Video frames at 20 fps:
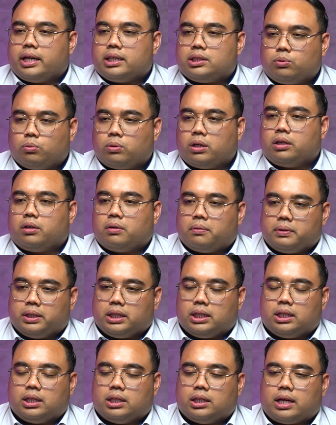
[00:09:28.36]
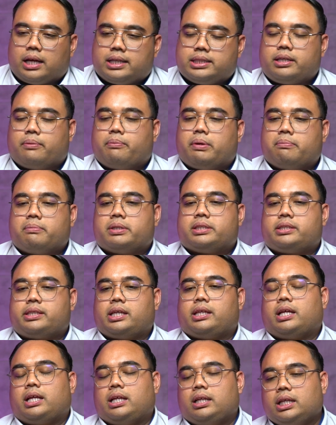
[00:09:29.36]
as one of the ASEAN member
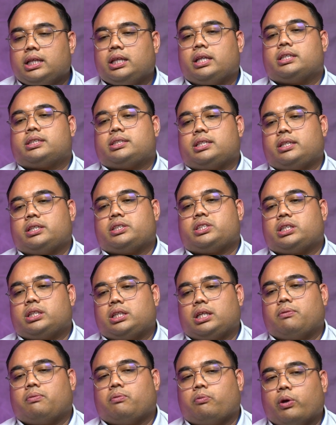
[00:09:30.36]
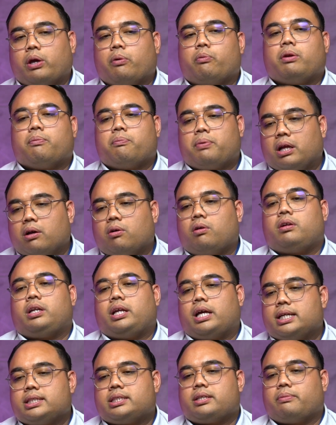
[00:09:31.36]
state that lead this initiative, where we bring all the
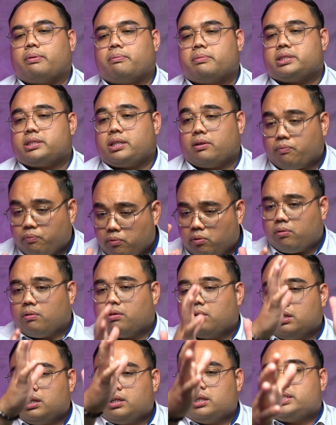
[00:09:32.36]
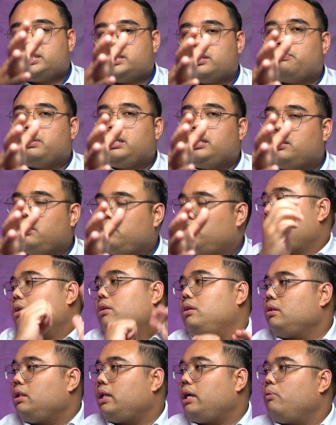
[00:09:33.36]
ASEAN member state for similar
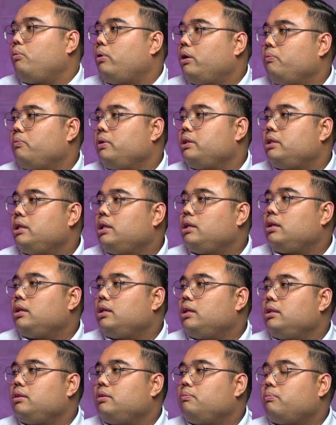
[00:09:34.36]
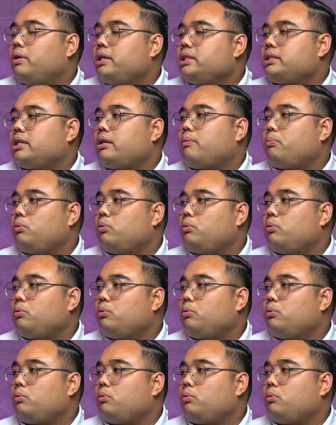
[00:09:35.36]
like what we did in MyStartup